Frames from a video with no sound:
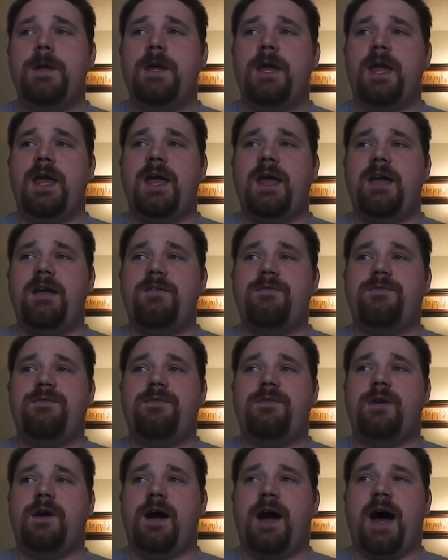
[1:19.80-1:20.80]

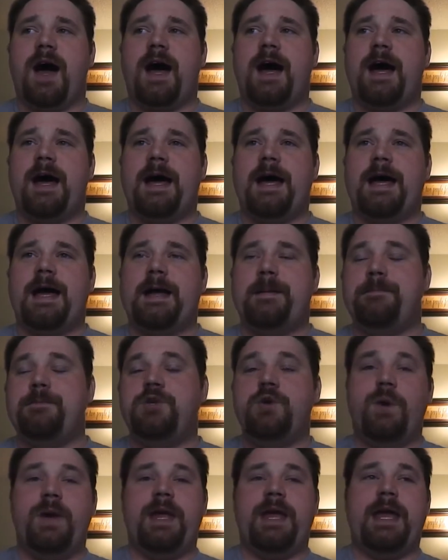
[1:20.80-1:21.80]
if I'm
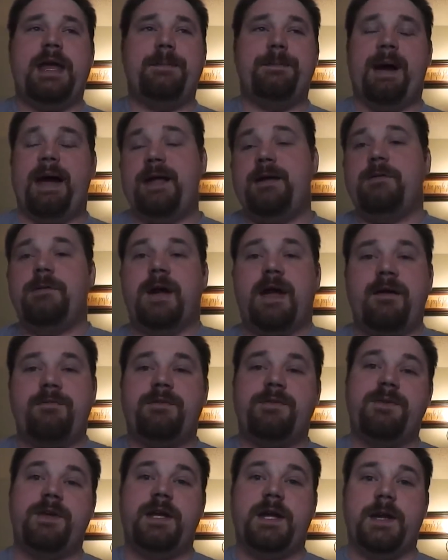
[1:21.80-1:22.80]
doing a Minecraft
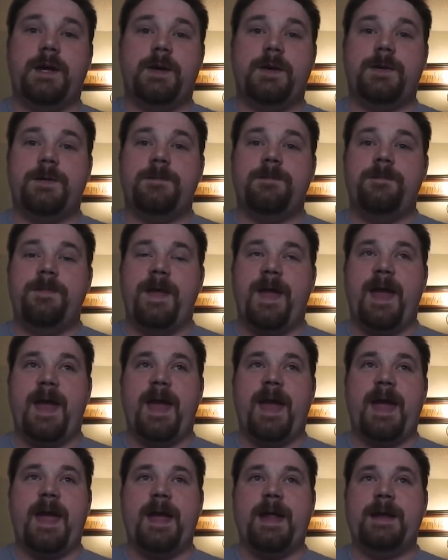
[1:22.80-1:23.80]
video,
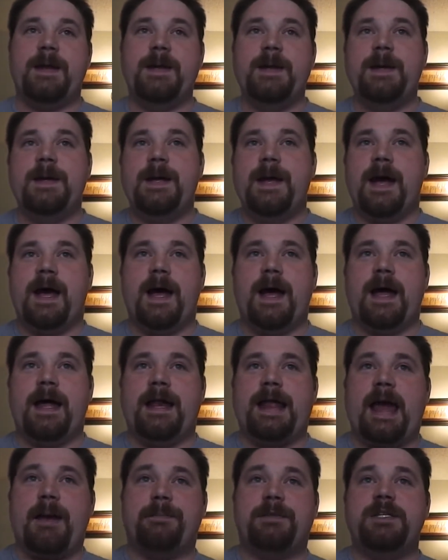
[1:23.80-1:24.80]
and it
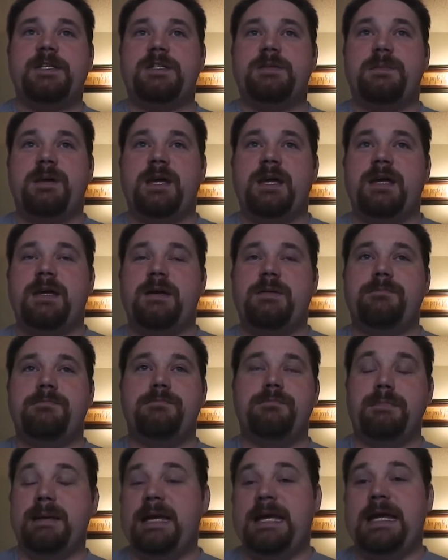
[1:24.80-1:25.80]
happens to be
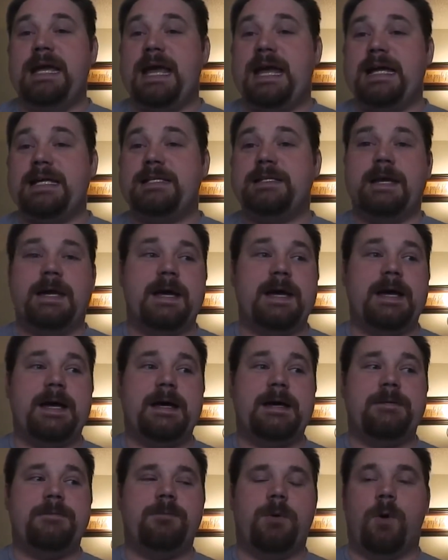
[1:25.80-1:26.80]
me as
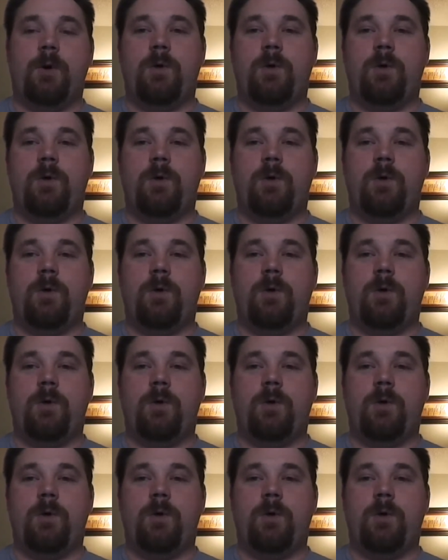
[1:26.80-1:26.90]
a,